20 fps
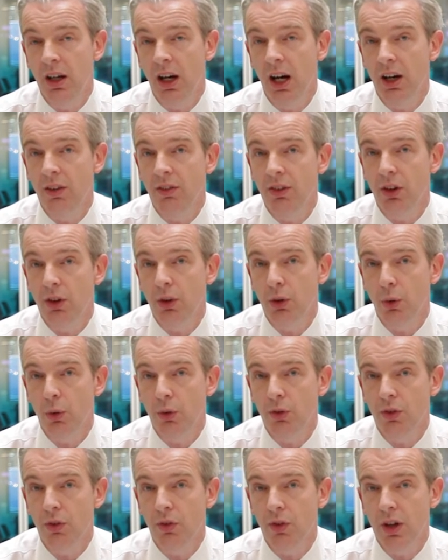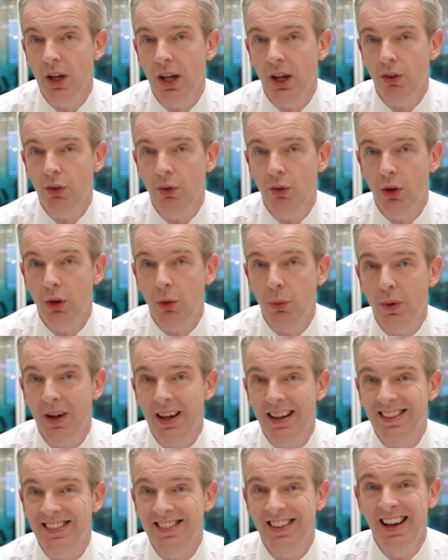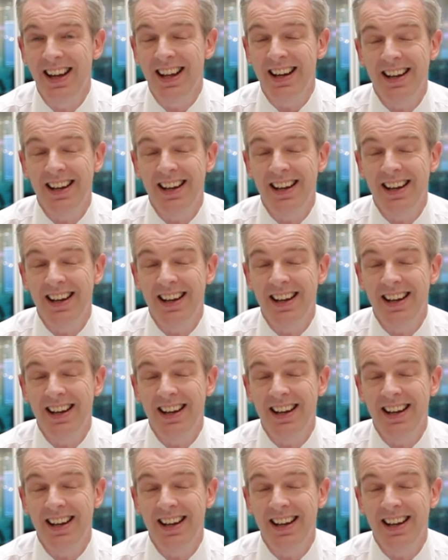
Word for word: over the course of the next few weeks.